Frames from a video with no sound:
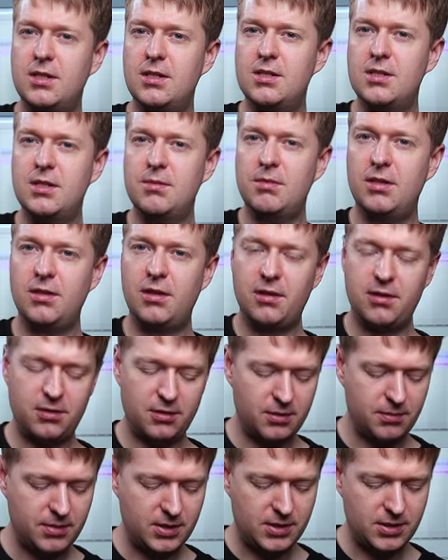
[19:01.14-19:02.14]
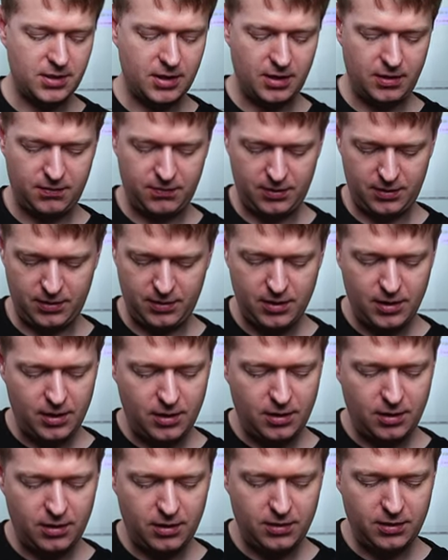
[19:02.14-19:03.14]
you can see, my thumb is not even
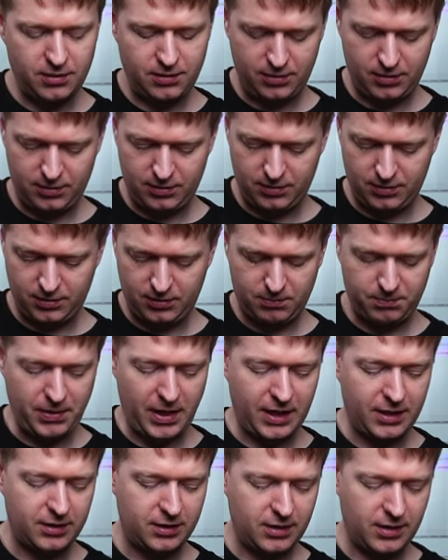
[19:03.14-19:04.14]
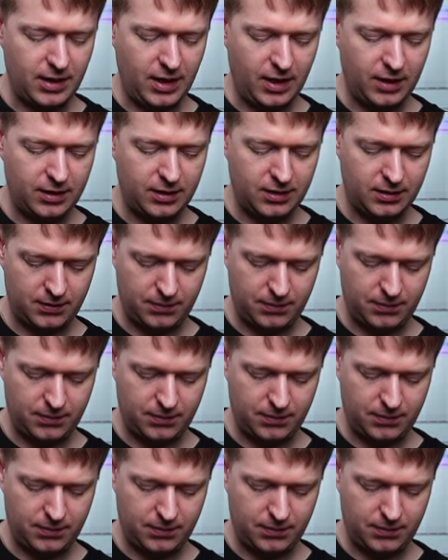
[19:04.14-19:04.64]
on the back of the neck.